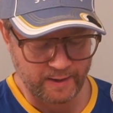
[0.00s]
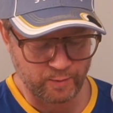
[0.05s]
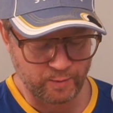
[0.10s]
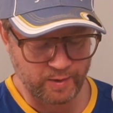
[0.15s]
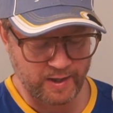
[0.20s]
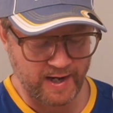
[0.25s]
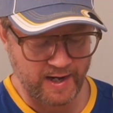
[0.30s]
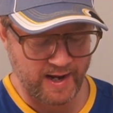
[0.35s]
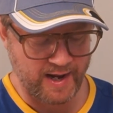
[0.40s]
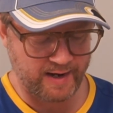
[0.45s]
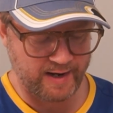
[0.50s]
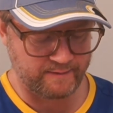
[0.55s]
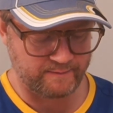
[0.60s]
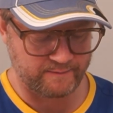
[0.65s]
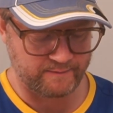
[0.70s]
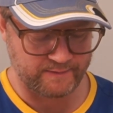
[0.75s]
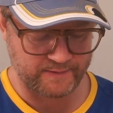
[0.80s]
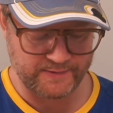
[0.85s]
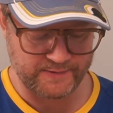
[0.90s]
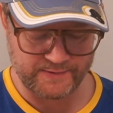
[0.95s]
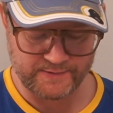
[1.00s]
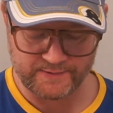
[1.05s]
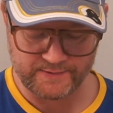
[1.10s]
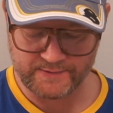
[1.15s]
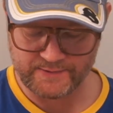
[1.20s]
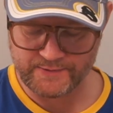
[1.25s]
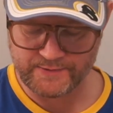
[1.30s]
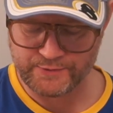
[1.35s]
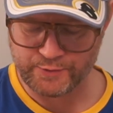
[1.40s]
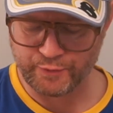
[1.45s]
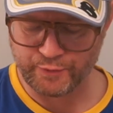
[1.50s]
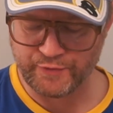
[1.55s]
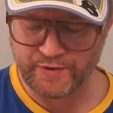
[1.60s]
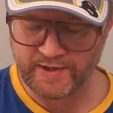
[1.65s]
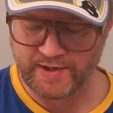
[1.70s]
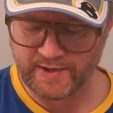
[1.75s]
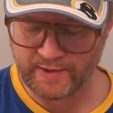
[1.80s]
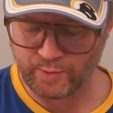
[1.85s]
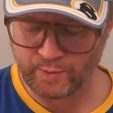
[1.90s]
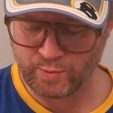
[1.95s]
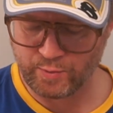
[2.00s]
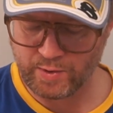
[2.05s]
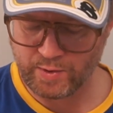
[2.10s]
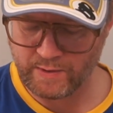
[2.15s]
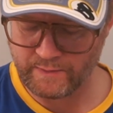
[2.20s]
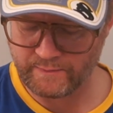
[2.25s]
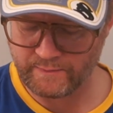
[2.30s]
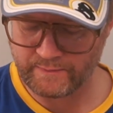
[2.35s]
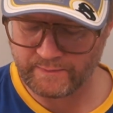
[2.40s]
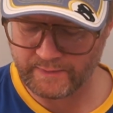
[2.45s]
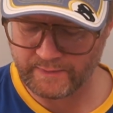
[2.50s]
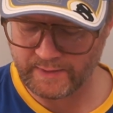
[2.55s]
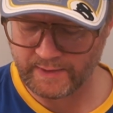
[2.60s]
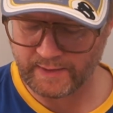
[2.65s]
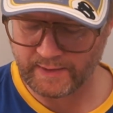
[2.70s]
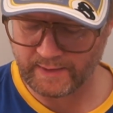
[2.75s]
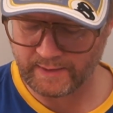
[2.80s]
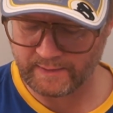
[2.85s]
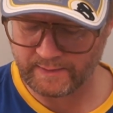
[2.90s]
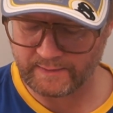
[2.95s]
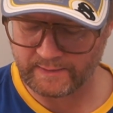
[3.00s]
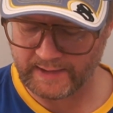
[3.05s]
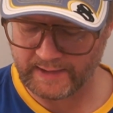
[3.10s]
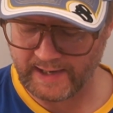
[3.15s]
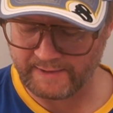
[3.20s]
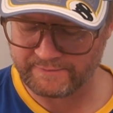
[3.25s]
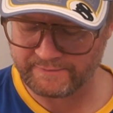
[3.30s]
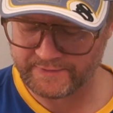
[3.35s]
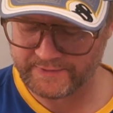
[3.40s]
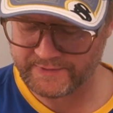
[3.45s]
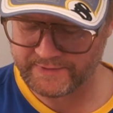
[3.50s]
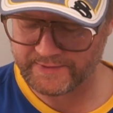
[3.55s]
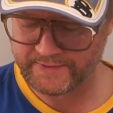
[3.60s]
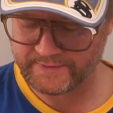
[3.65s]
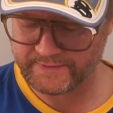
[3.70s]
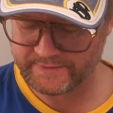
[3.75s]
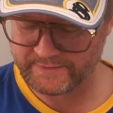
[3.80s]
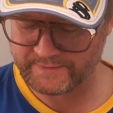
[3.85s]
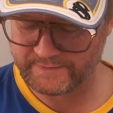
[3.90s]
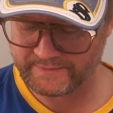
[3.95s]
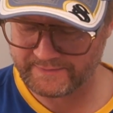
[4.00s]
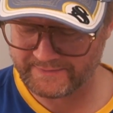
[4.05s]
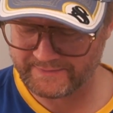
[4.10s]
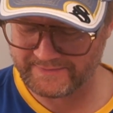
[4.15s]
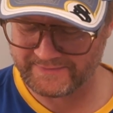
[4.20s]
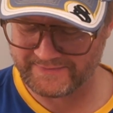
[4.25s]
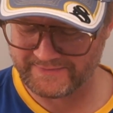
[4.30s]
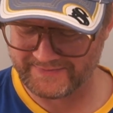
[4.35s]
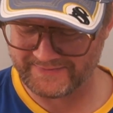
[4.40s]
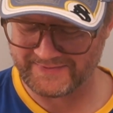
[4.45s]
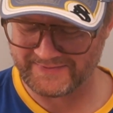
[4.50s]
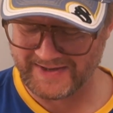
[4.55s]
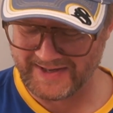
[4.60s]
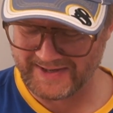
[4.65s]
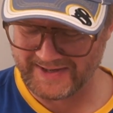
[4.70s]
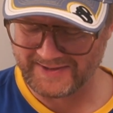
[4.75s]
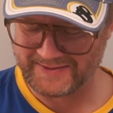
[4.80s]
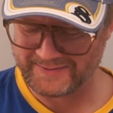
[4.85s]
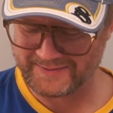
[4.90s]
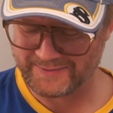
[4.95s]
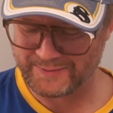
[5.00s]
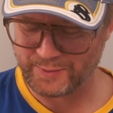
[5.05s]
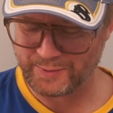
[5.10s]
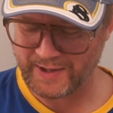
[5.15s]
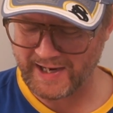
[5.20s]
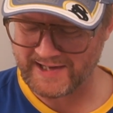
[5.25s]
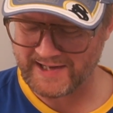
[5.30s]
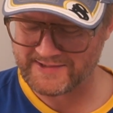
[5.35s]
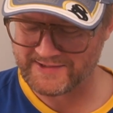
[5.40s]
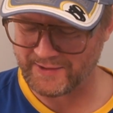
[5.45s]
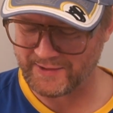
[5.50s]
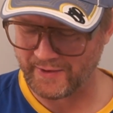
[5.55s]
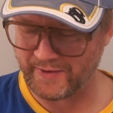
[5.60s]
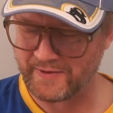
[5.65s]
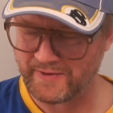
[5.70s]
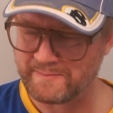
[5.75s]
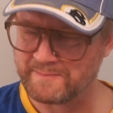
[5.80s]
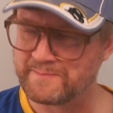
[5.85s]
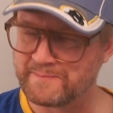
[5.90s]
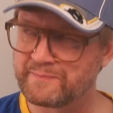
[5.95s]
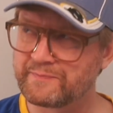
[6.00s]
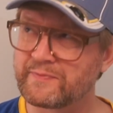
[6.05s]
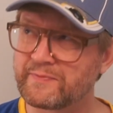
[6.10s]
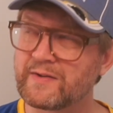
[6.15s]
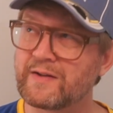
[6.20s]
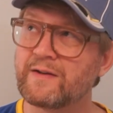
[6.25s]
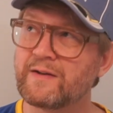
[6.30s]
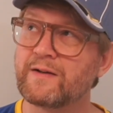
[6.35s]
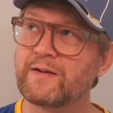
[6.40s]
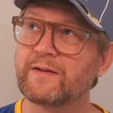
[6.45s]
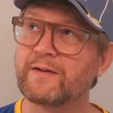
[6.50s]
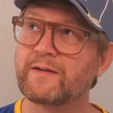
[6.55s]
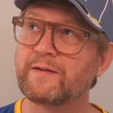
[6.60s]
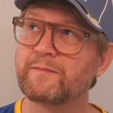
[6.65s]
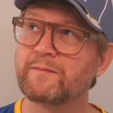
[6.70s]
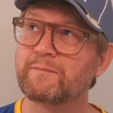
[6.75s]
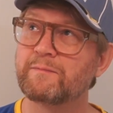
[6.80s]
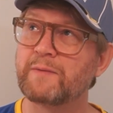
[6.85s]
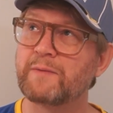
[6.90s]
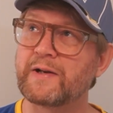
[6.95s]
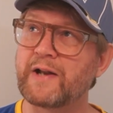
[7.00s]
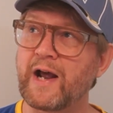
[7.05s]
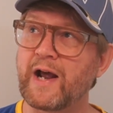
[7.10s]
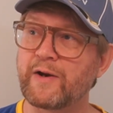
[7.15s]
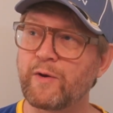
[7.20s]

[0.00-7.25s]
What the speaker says: only have Sofiero left to guess on, but I